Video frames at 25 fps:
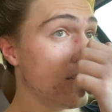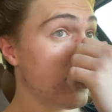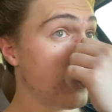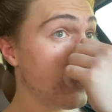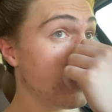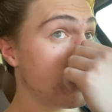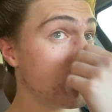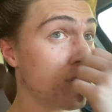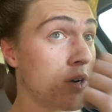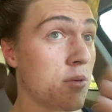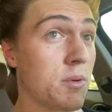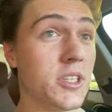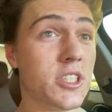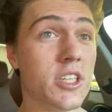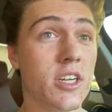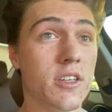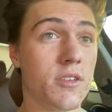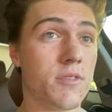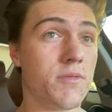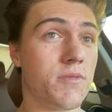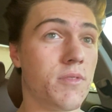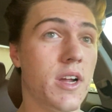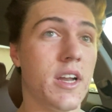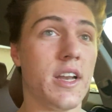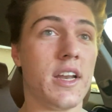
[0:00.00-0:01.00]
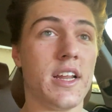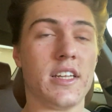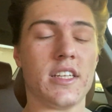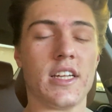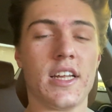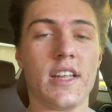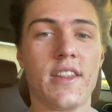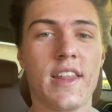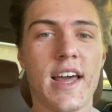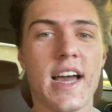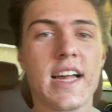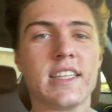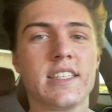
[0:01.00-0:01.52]
And so I reach out to a friend, and
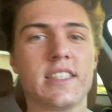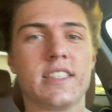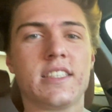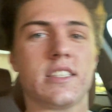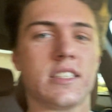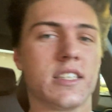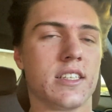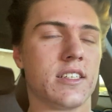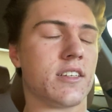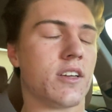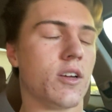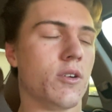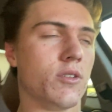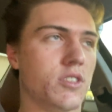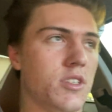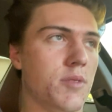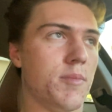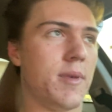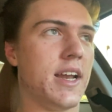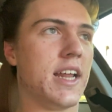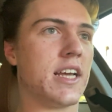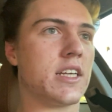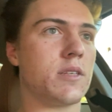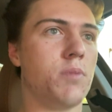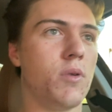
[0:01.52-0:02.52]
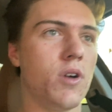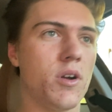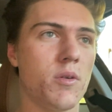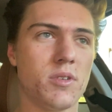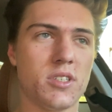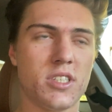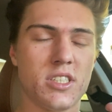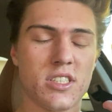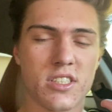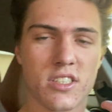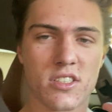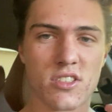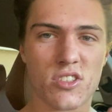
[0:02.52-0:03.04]
that goes to my next point,
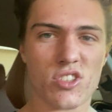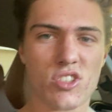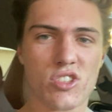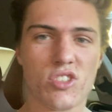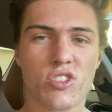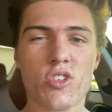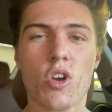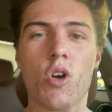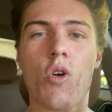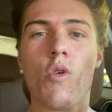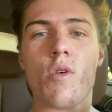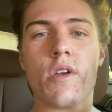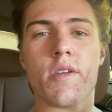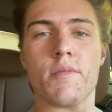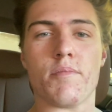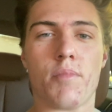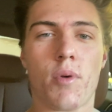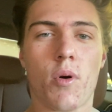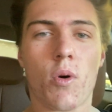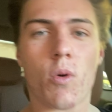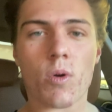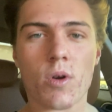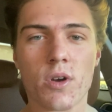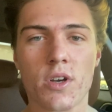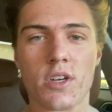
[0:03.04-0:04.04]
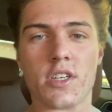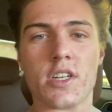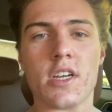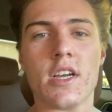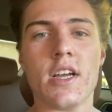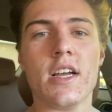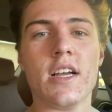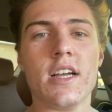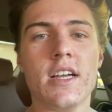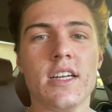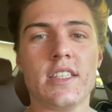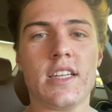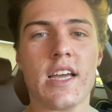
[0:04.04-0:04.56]
which is it's so important
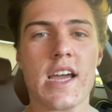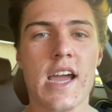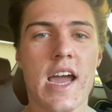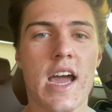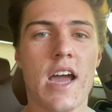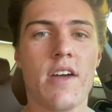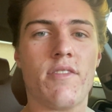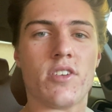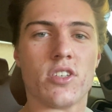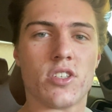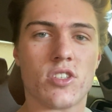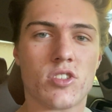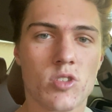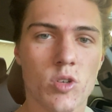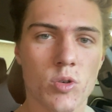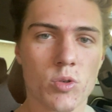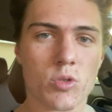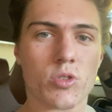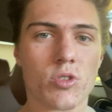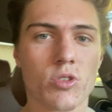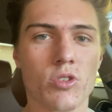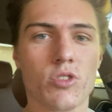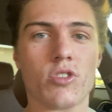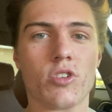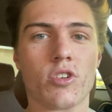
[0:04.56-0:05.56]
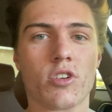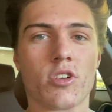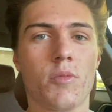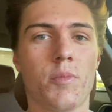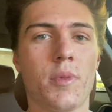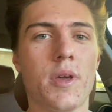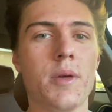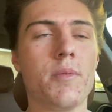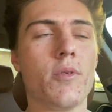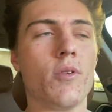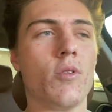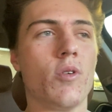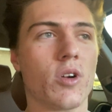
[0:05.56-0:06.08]
to have a social circle,
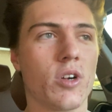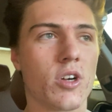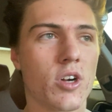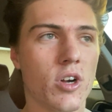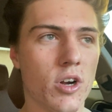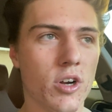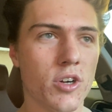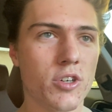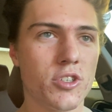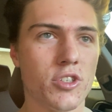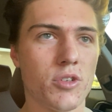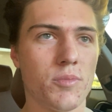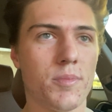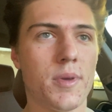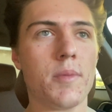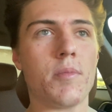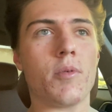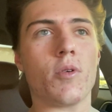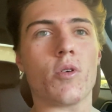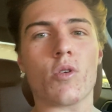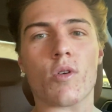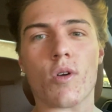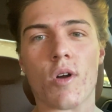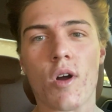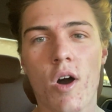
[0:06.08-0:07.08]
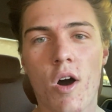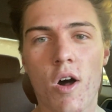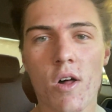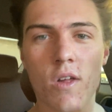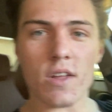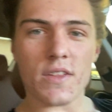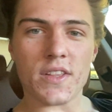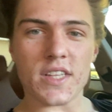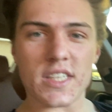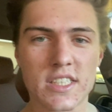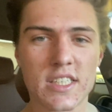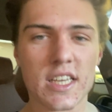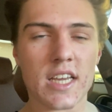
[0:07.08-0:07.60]
people who encourage you, people who are all
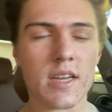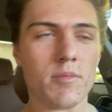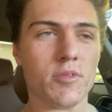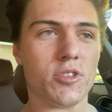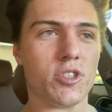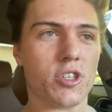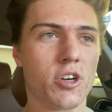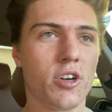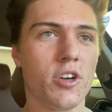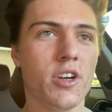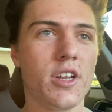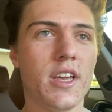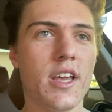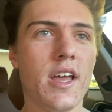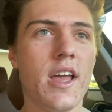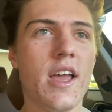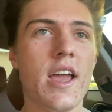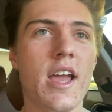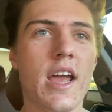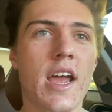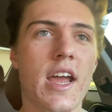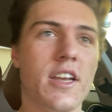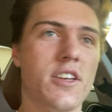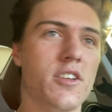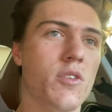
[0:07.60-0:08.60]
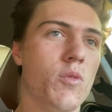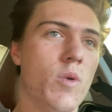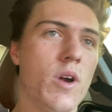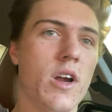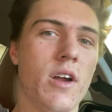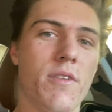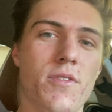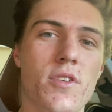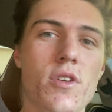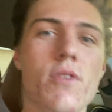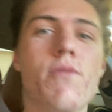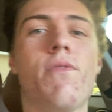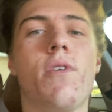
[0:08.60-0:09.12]
on the same journey, and to where
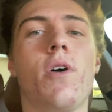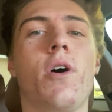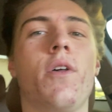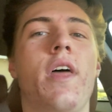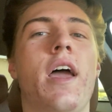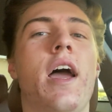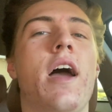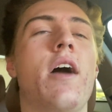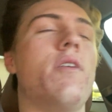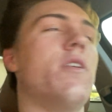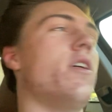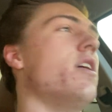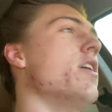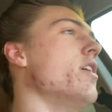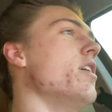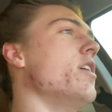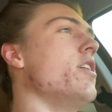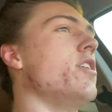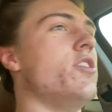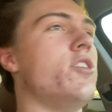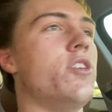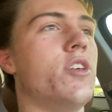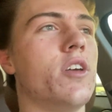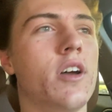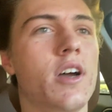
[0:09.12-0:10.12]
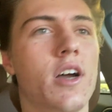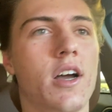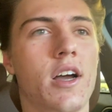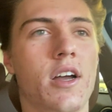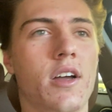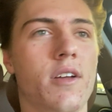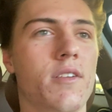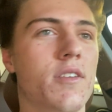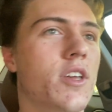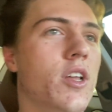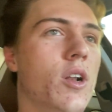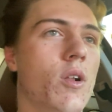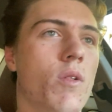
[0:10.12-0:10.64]
if you fall down,
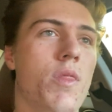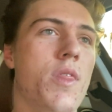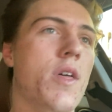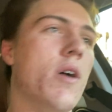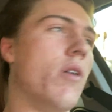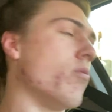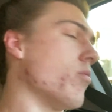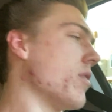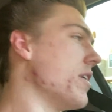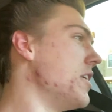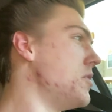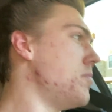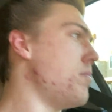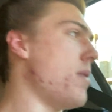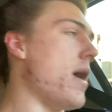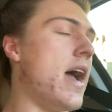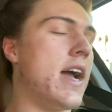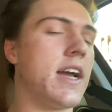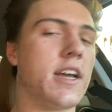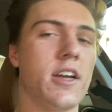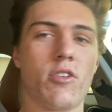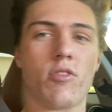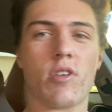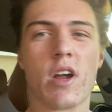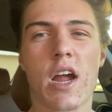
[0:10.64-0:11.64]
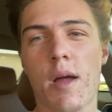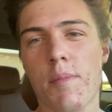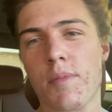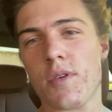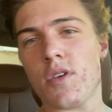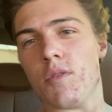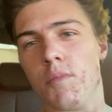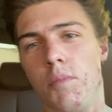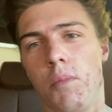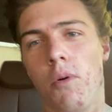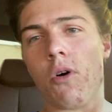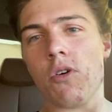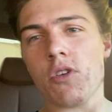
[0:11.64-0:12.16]
they'll reach back and grab
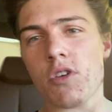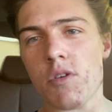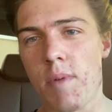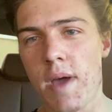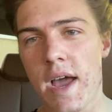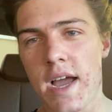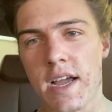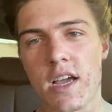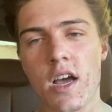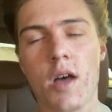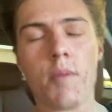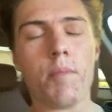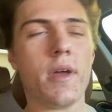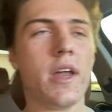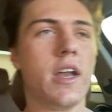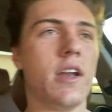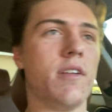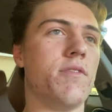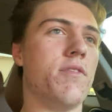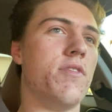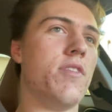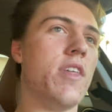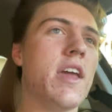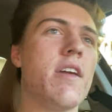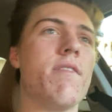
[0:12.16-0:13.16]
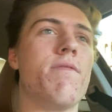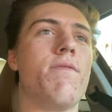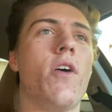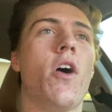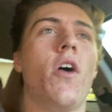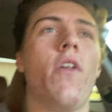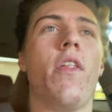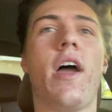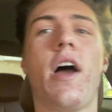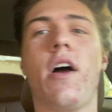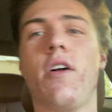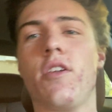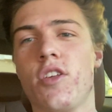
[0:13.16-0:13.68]
you and pull you back up. And if they
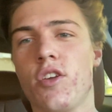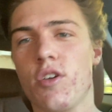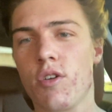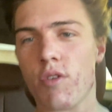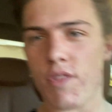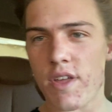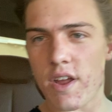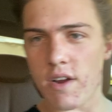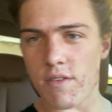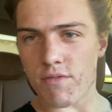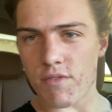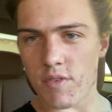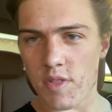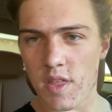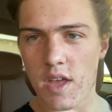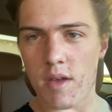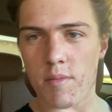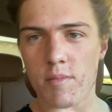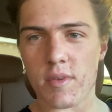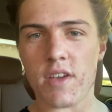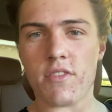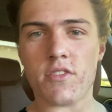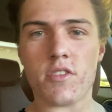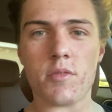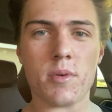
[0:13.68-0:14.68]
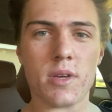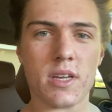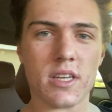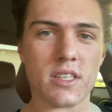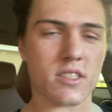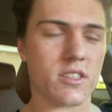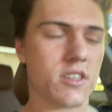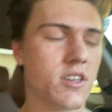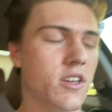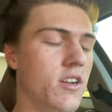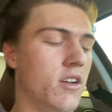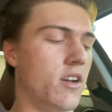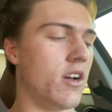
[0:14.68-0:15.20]
fall down, you're there for them. You have to be
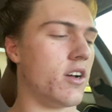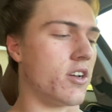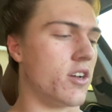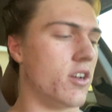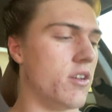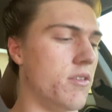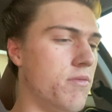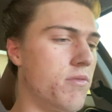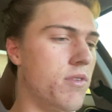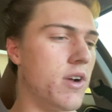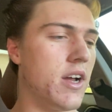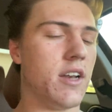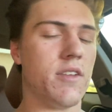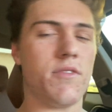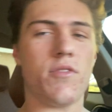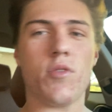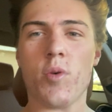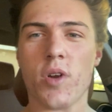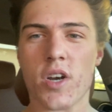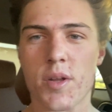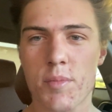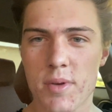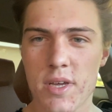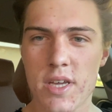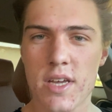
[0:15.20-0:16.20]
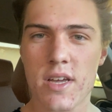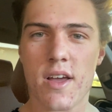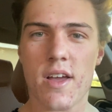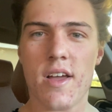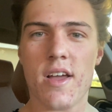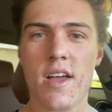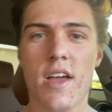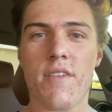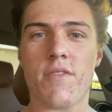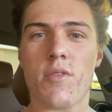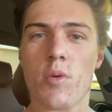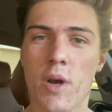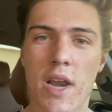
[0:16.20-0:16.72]
a good friend. If you want
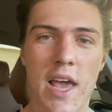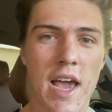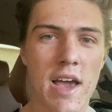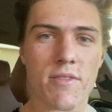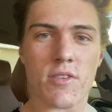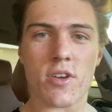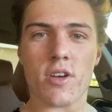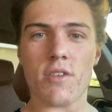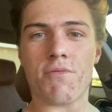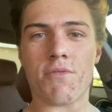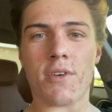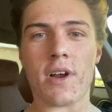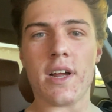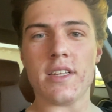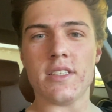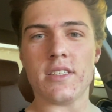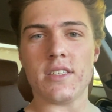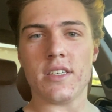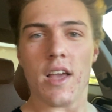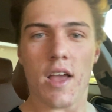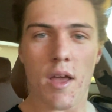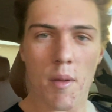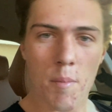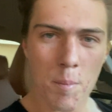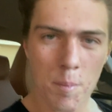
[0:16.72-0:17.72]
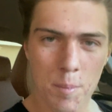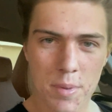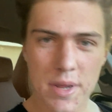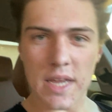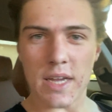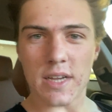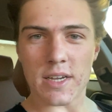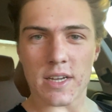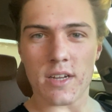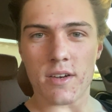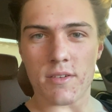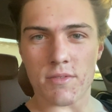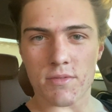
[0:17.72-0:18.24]
to have good friends, be
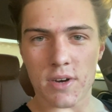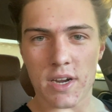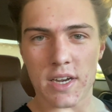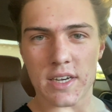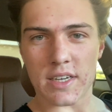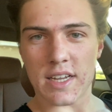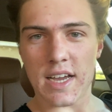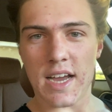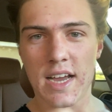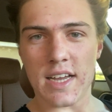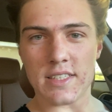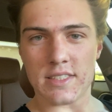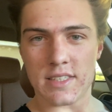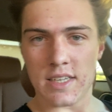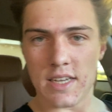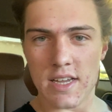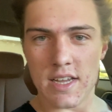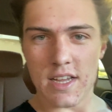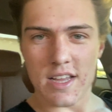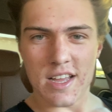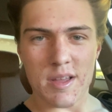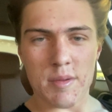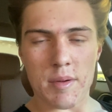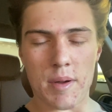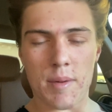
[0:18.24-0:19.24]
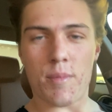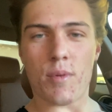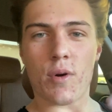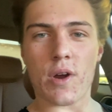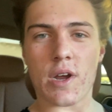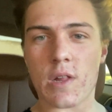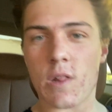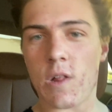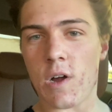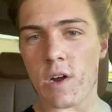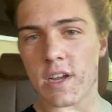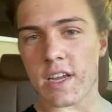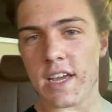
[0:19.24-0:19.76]
a good friend, guys. My boy
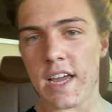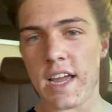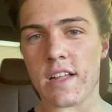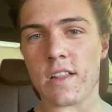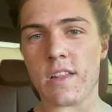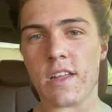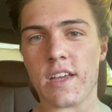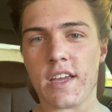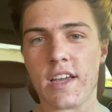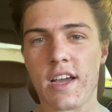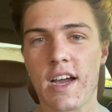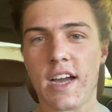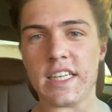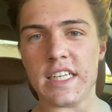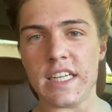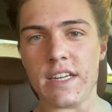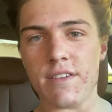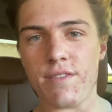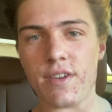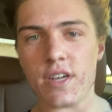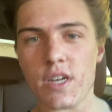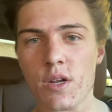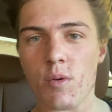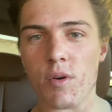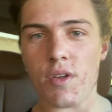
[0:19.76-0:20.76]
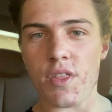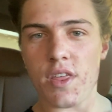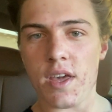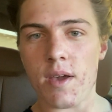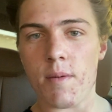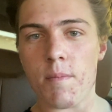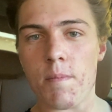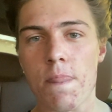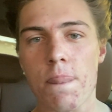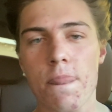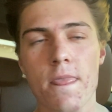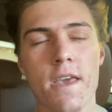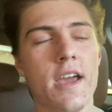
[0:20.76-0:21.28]
Clark Kegley, I did a video with
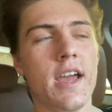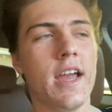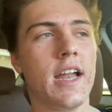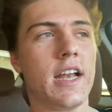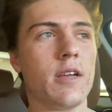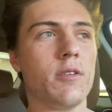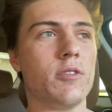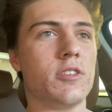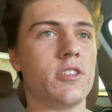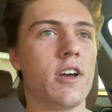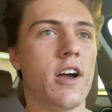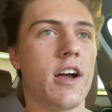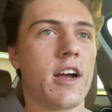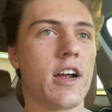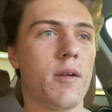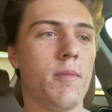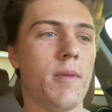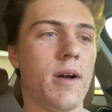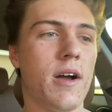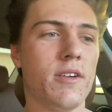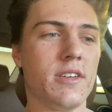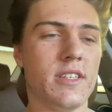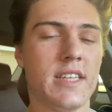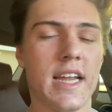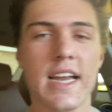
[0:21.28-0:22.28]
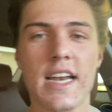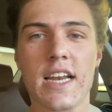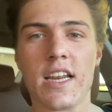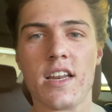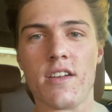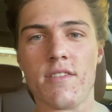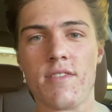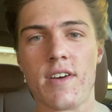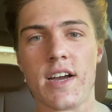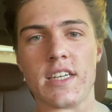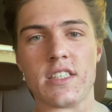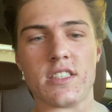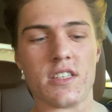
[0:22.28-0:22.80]
him, and he was talking about dating
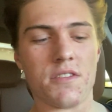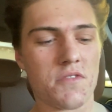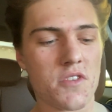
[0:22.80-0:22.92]
advice.